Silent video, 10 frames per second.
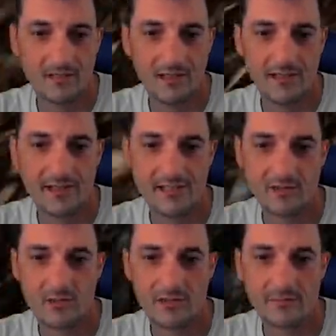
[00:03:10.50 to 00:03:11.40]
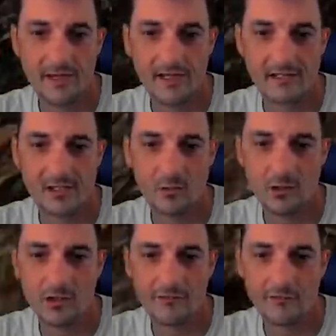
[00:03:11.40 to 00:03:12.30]
And this is going to make us go
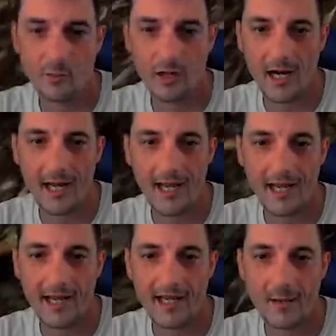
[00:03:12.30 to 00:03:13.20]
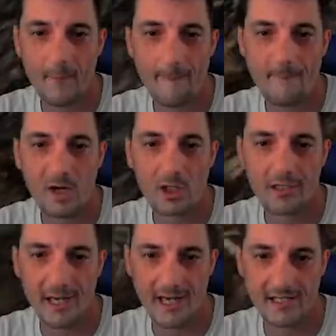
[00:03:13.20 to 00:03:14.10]
look for a
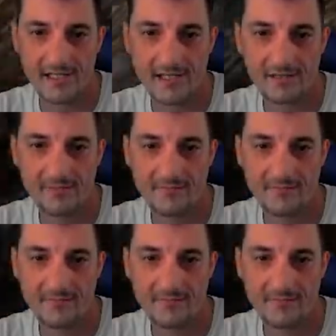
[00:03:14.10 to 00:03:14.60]
bird nest.